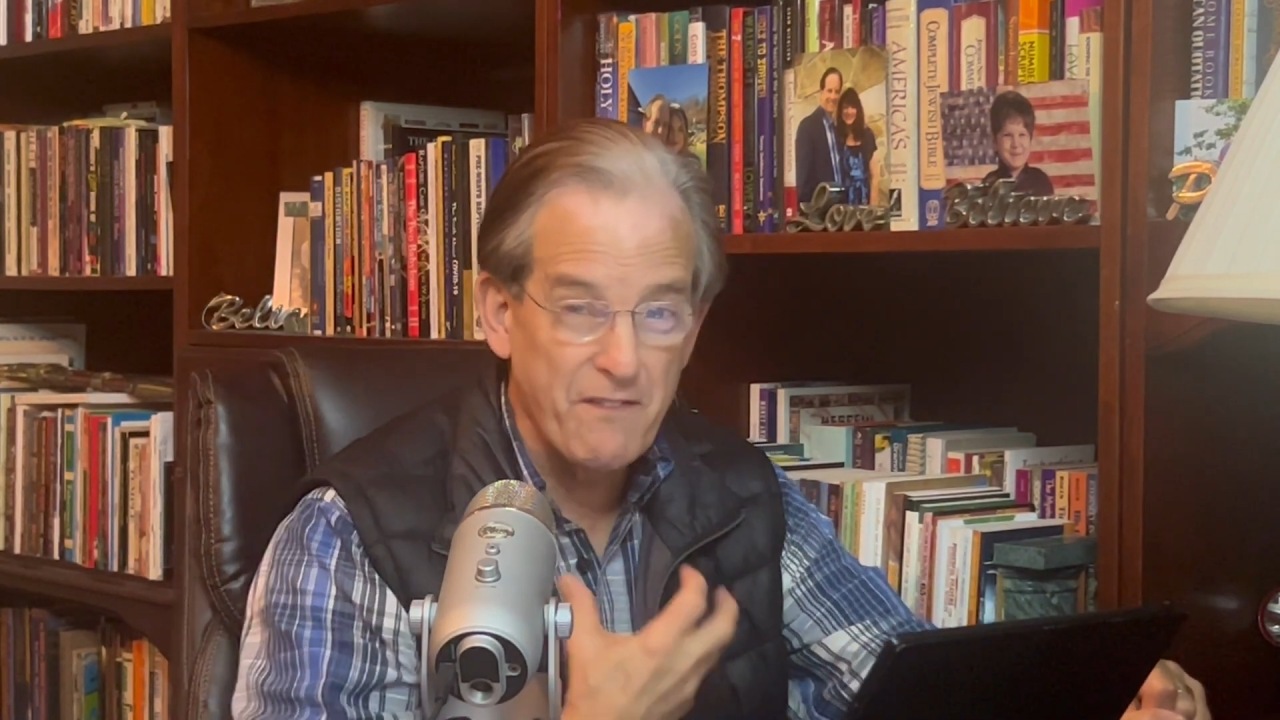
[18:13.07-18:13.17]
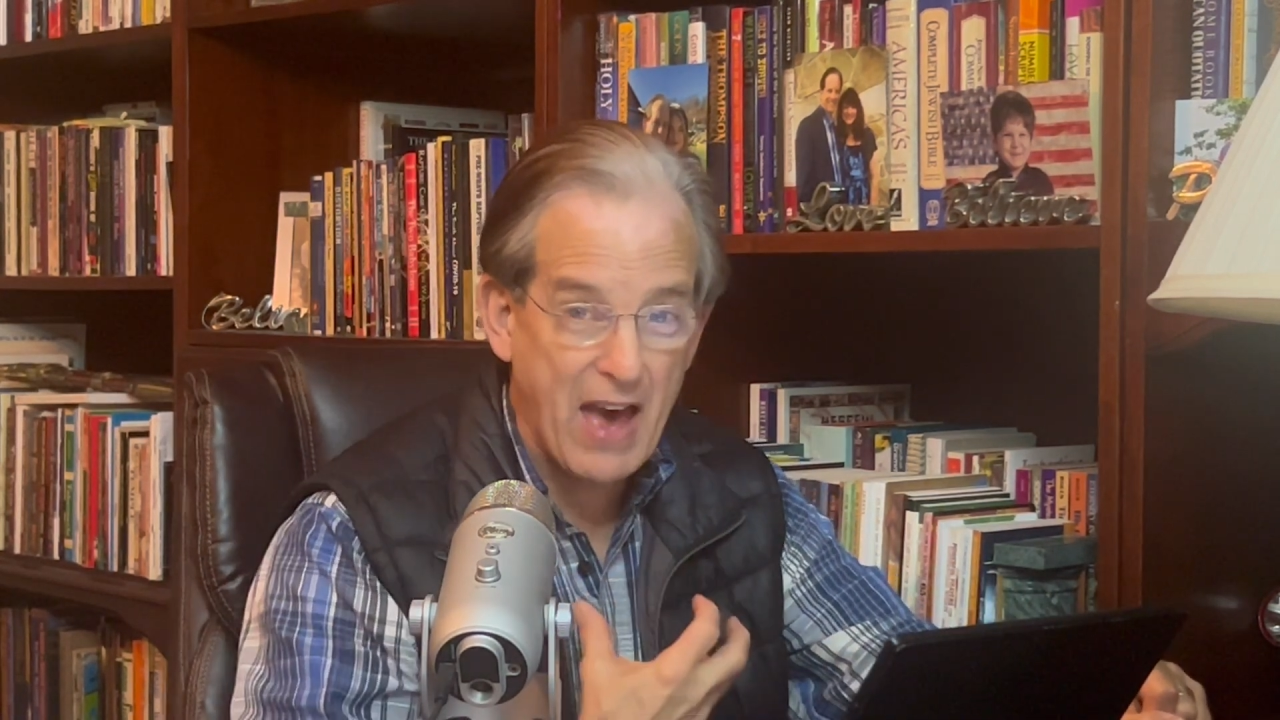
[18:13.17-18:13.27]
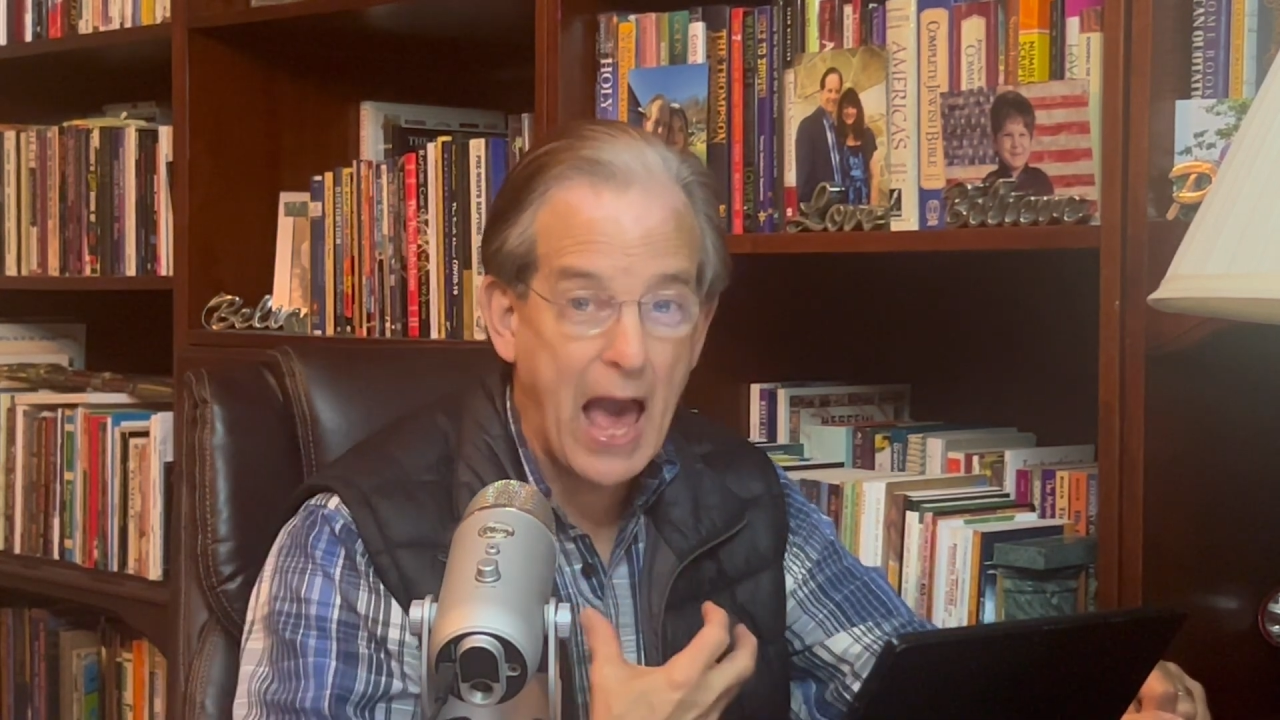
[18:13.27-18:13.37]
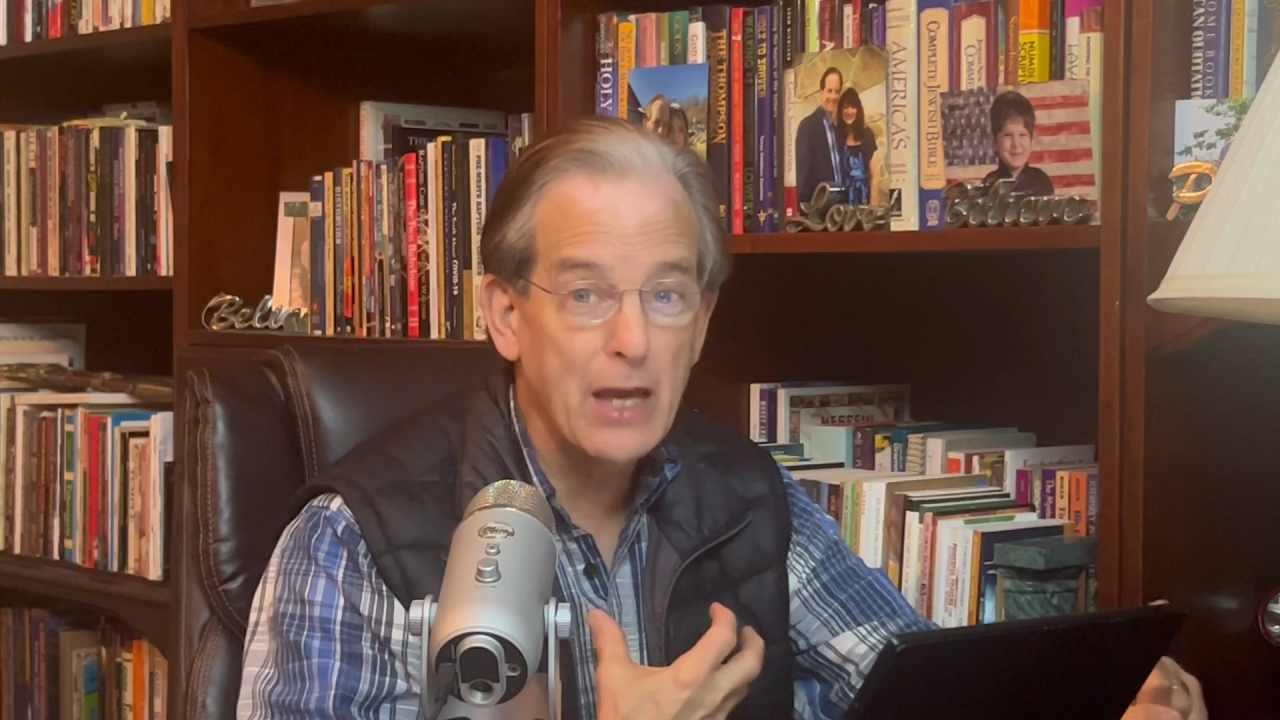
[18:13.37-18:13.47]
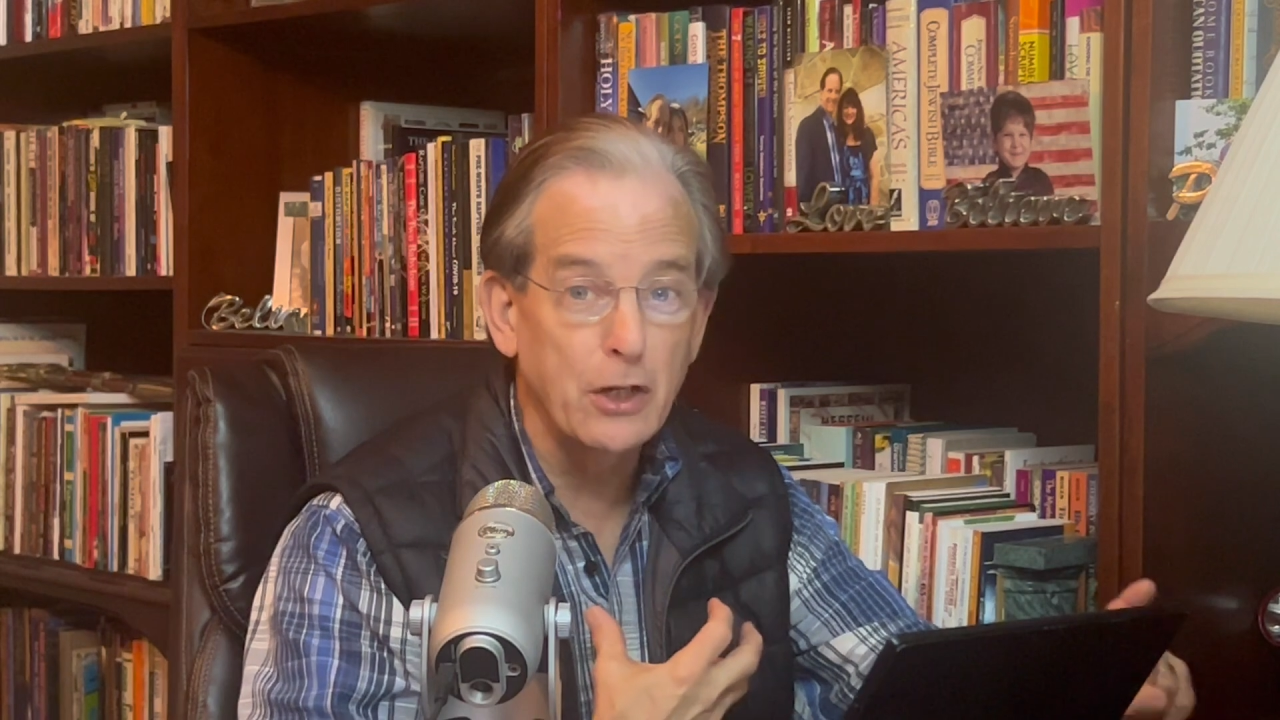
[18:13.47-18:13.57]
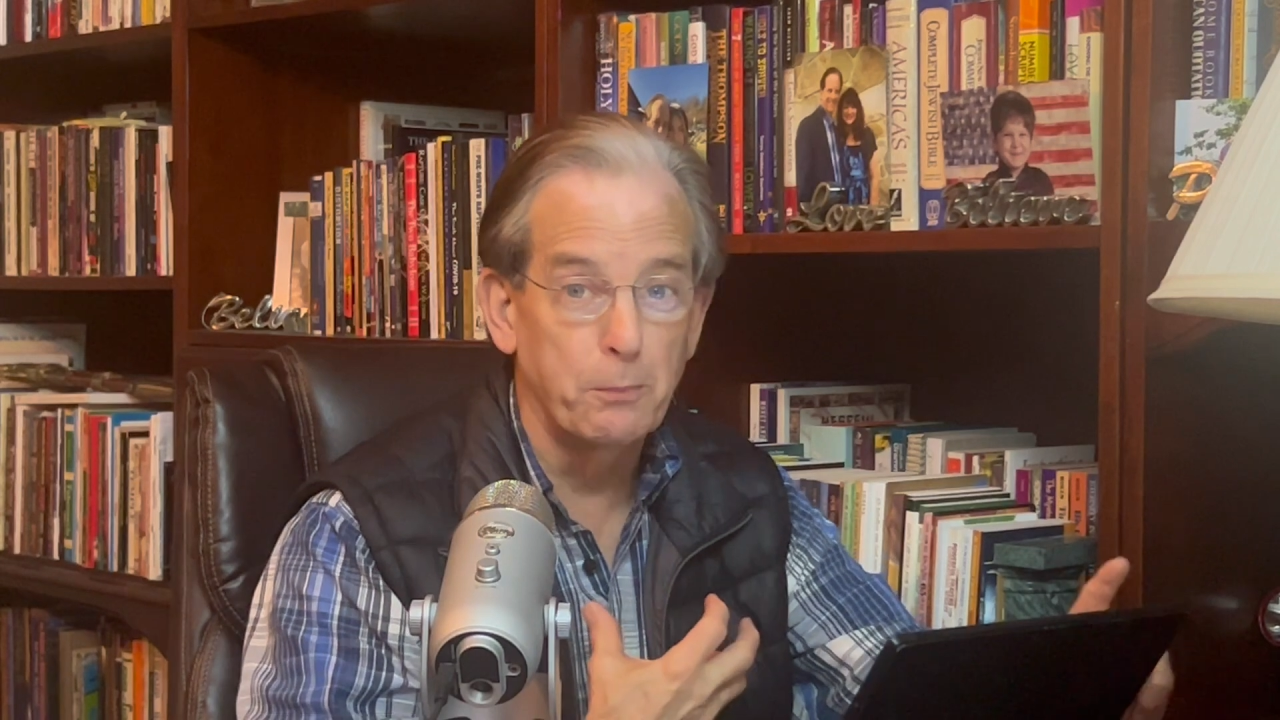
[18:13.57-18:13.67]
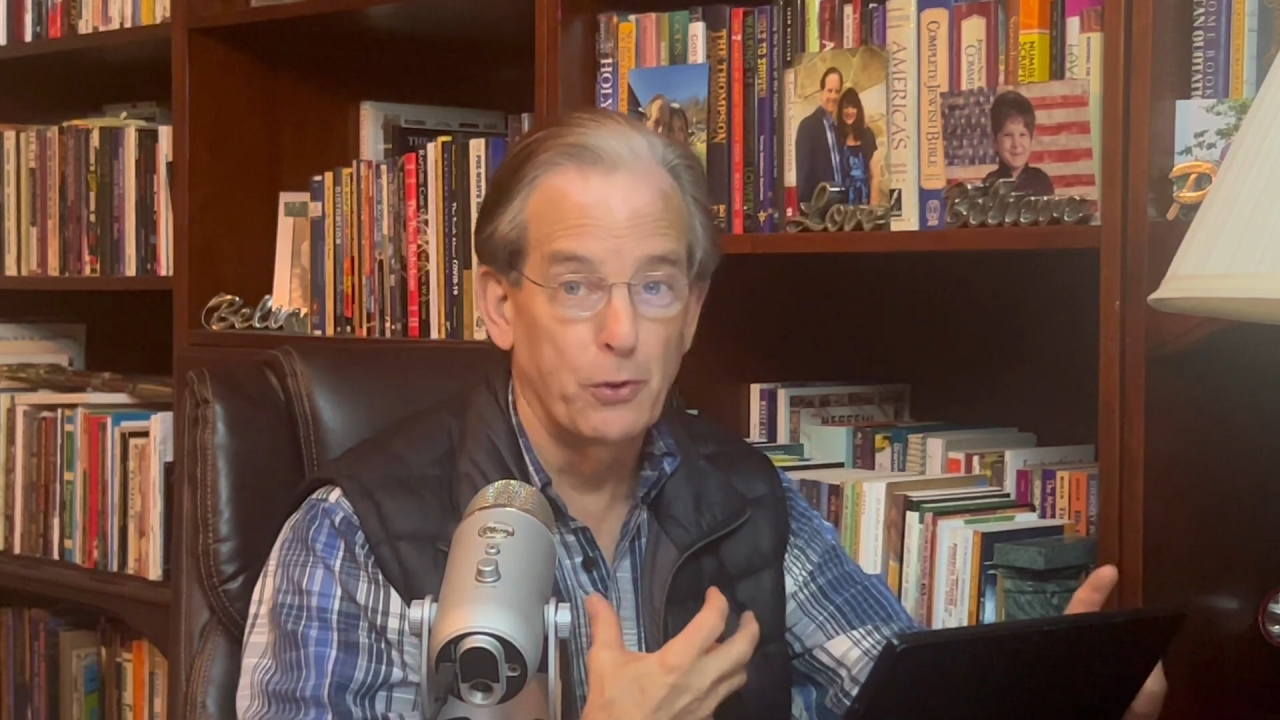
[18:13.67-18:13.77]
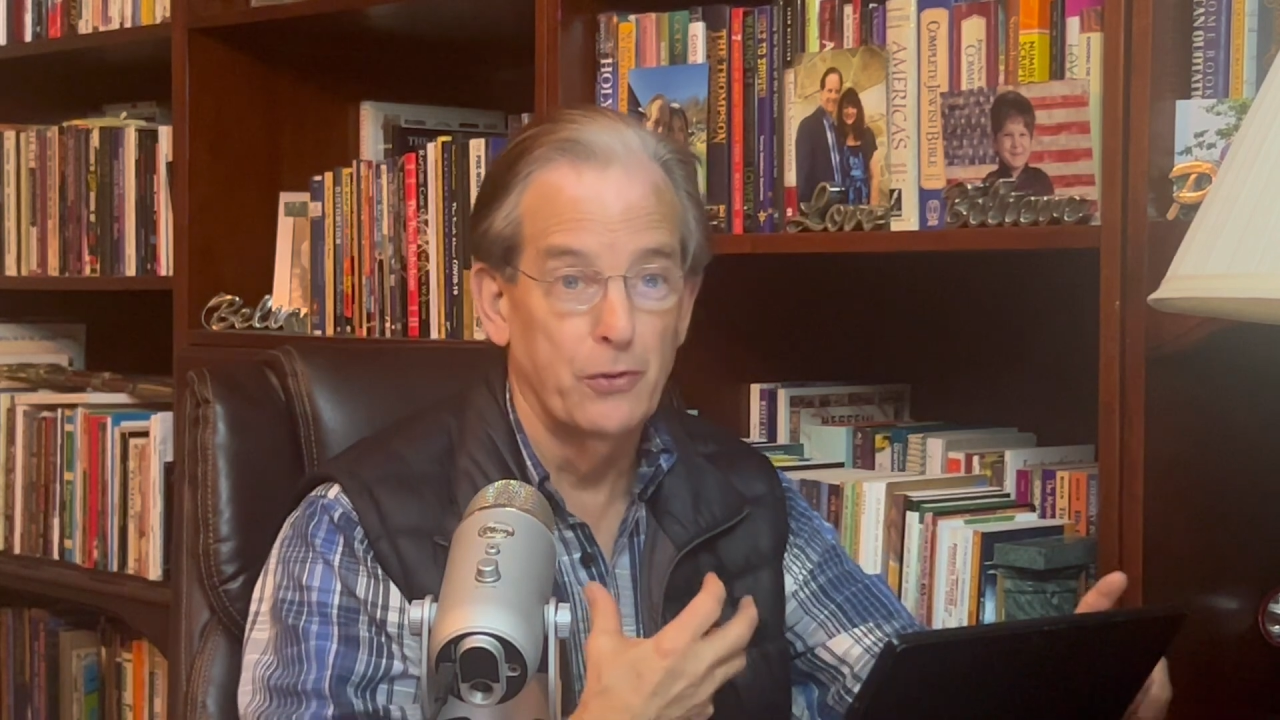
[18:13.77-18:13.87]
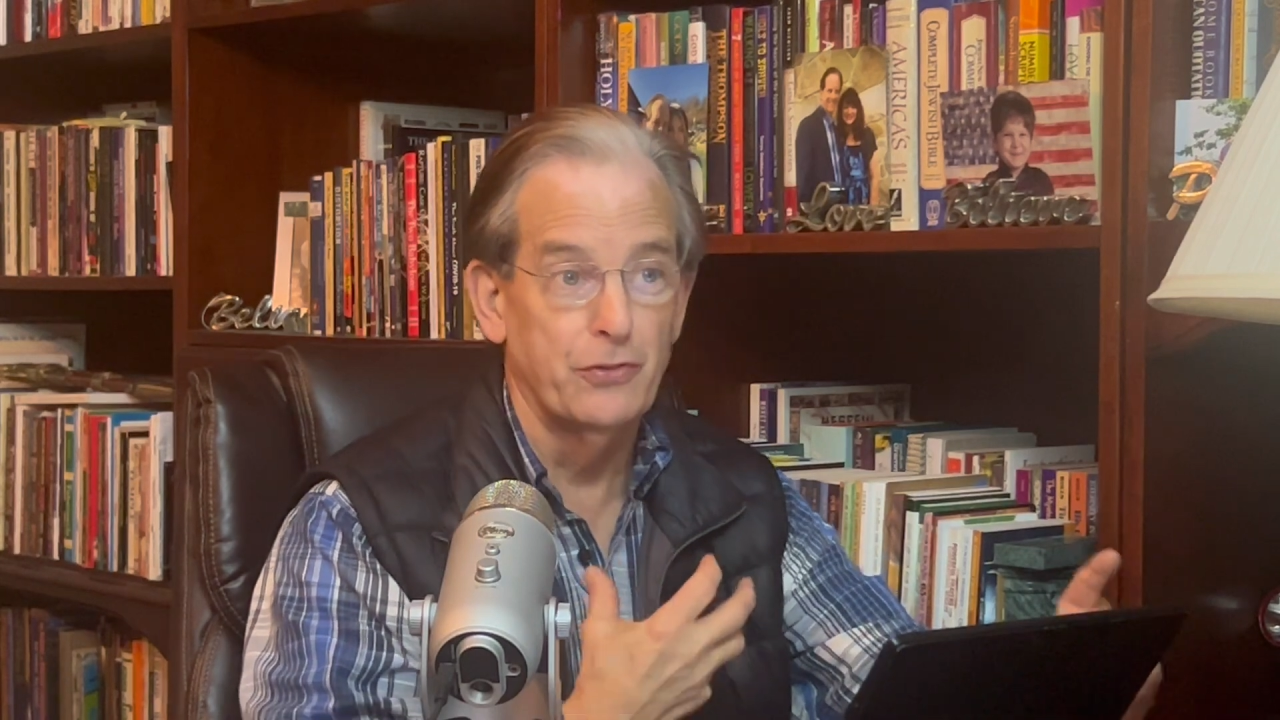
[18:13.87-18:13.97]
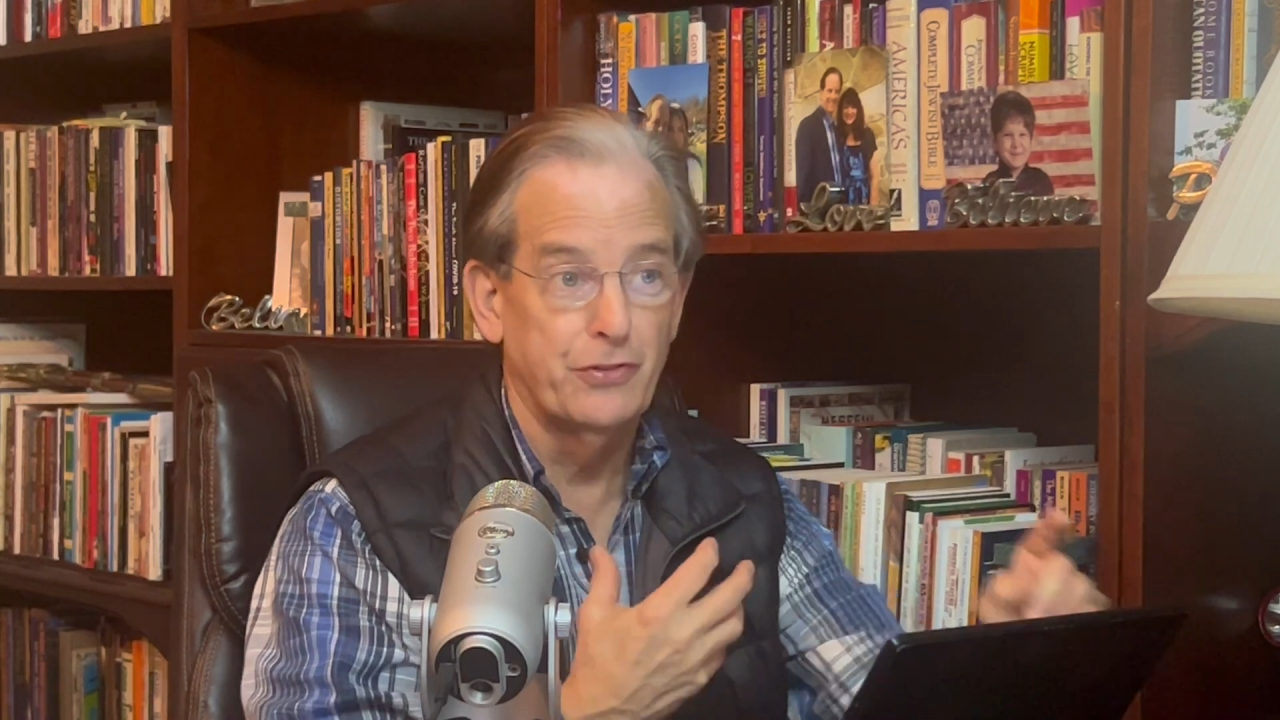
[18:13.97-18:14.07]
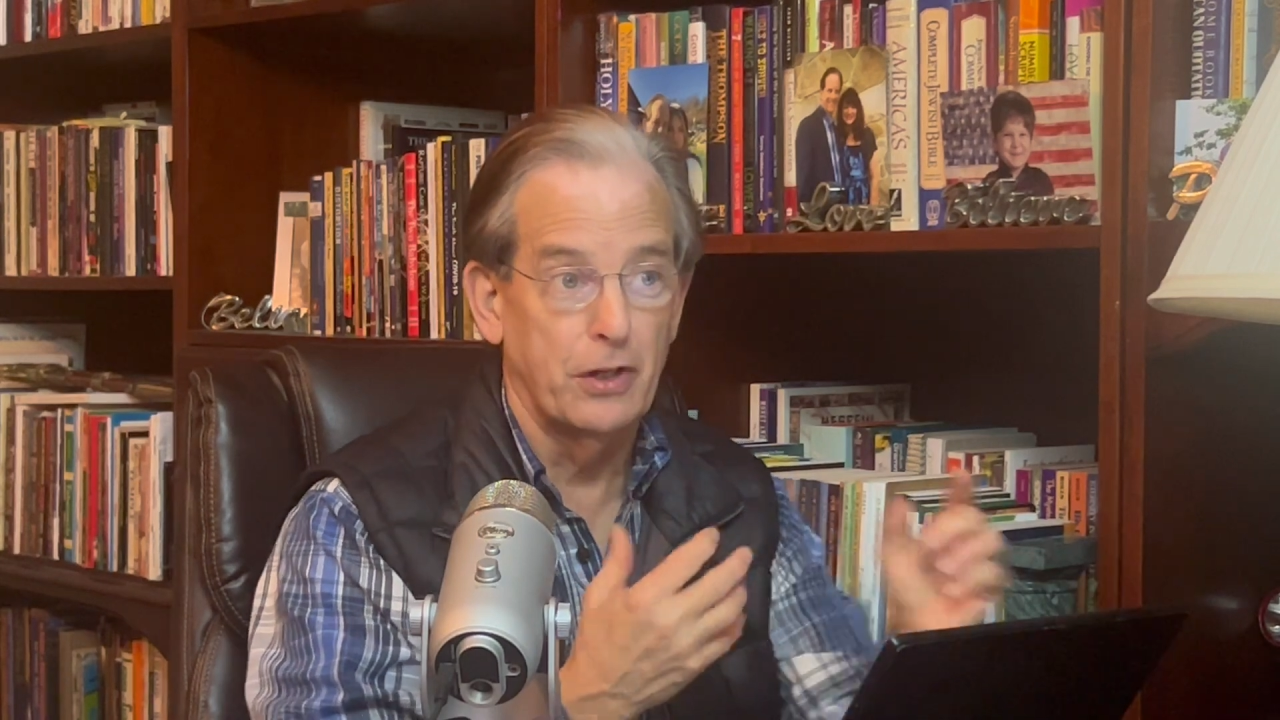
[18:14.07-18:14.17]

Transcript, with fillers: valuables